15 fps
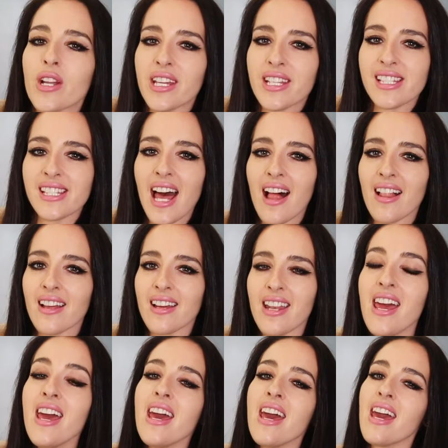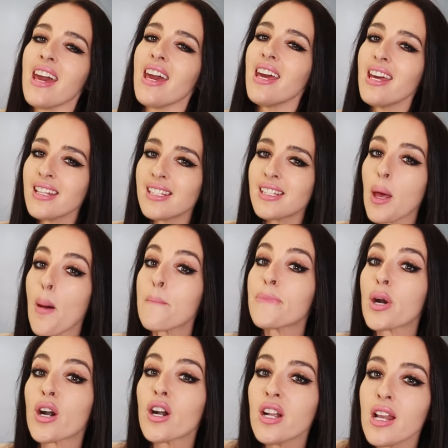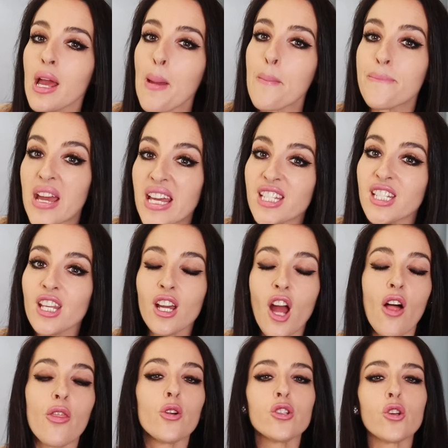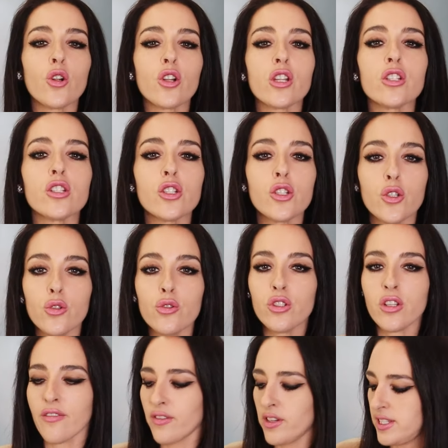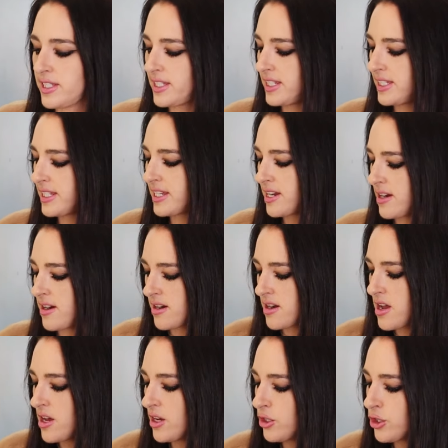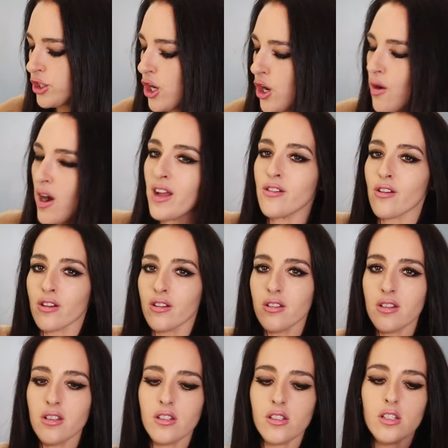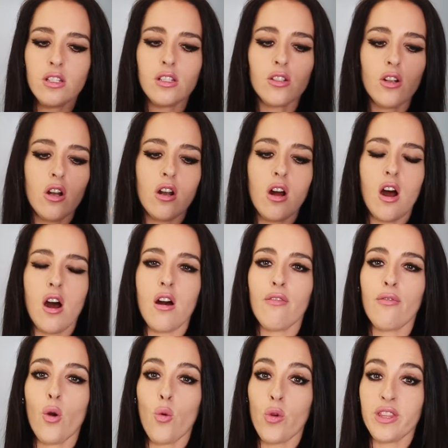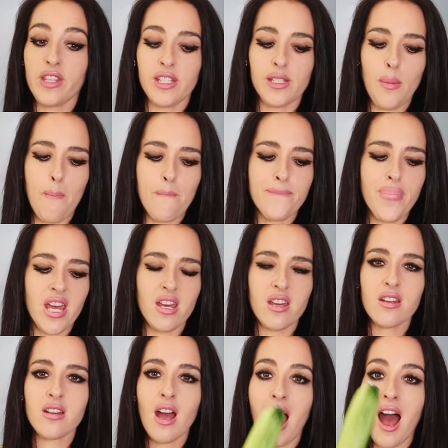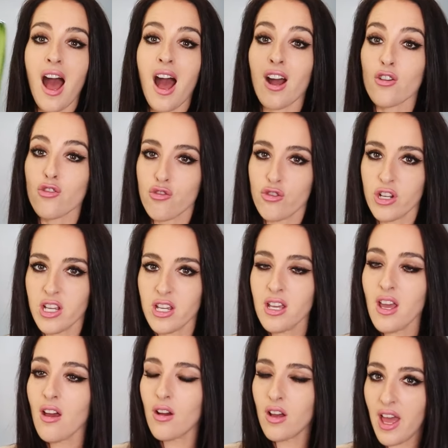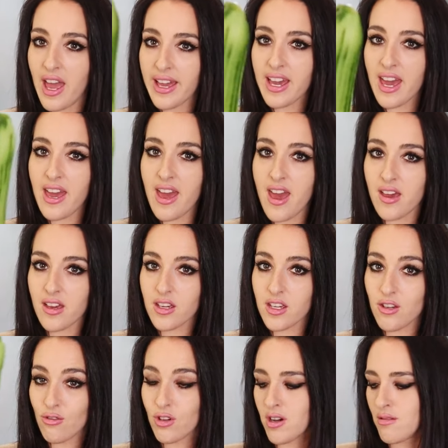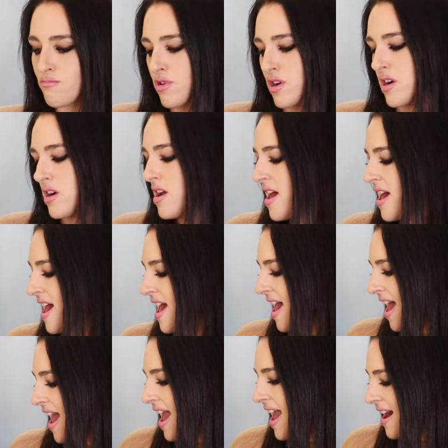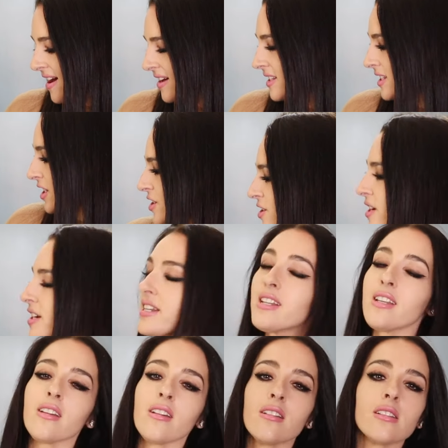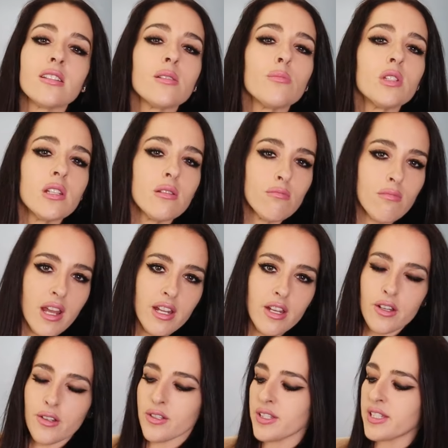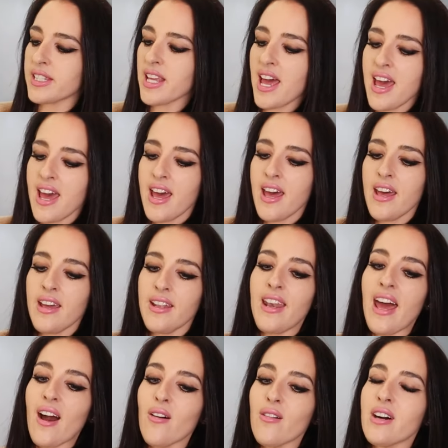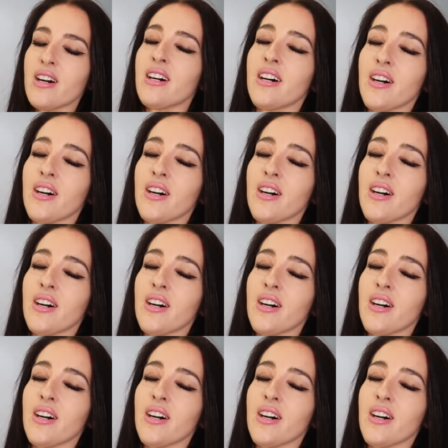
Greek salad, it's pretty basic. There's only two differences here. So you're gonna need to start off with this big aguri, AKA cucumber. And you're gonna need some tomatoes. Now,